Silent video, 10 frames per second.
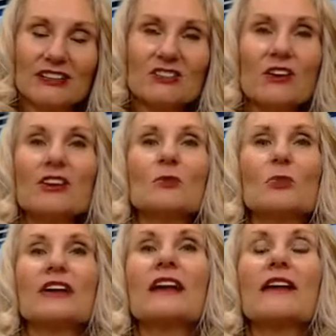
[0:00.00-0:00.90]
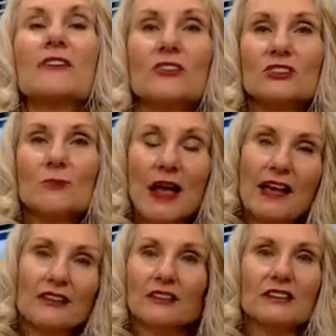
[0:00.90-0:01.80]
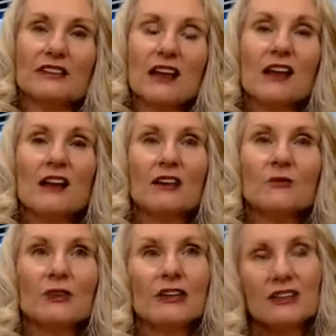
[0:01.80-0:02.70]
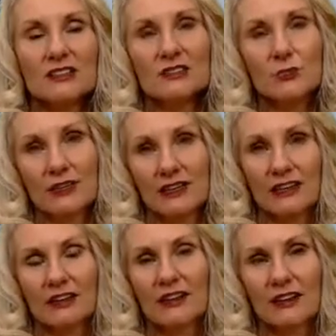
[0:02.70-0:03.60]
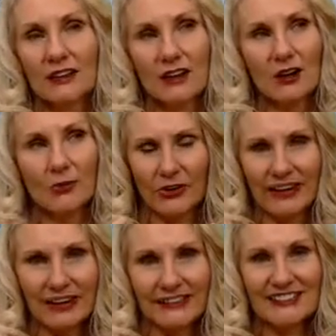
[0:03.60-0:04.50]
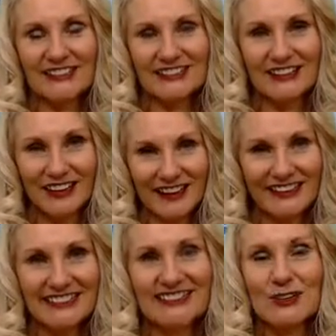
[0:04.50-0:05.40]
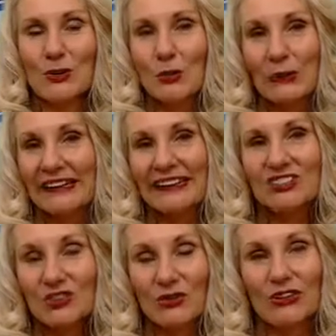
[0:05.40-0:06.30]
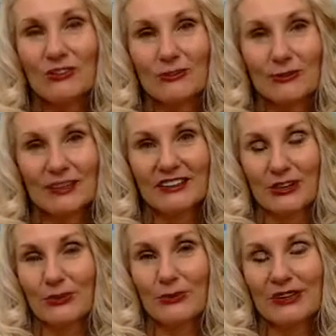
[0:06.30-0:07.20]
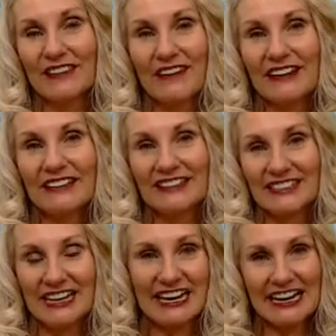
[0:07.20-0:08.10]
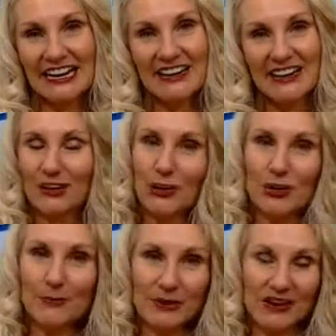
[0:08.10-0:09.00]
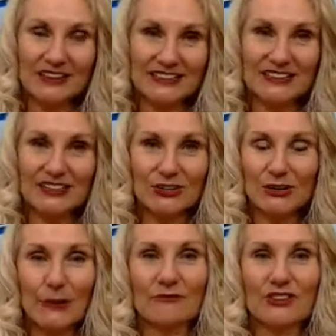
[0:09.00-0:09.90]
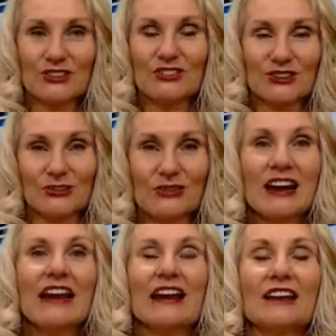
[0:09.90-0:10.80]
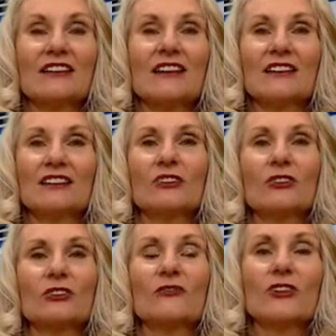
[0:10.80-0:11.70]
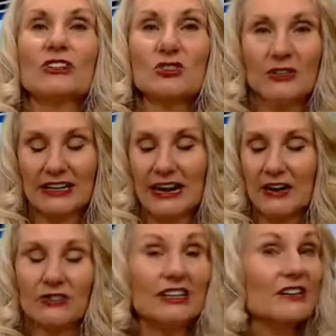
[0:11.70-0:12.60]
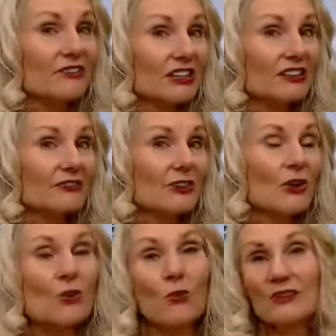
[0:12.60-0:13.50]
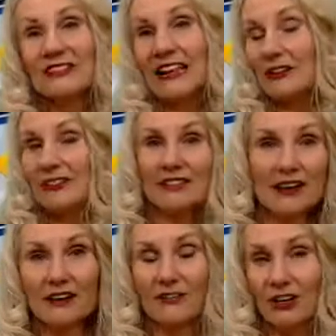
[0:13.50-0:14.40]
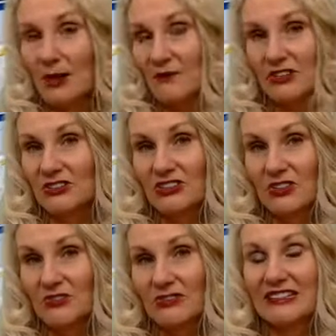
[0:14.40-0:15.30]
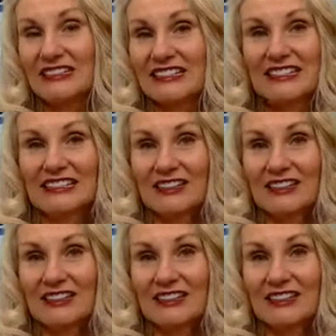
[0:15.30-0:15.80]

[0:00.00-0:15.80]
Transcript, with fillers: hard to break out of those patterns because we our brains, us, we enjoy the familiar. We like staying in our box, in our comfort zone and not venturing out even if what's outside of our comfort zone is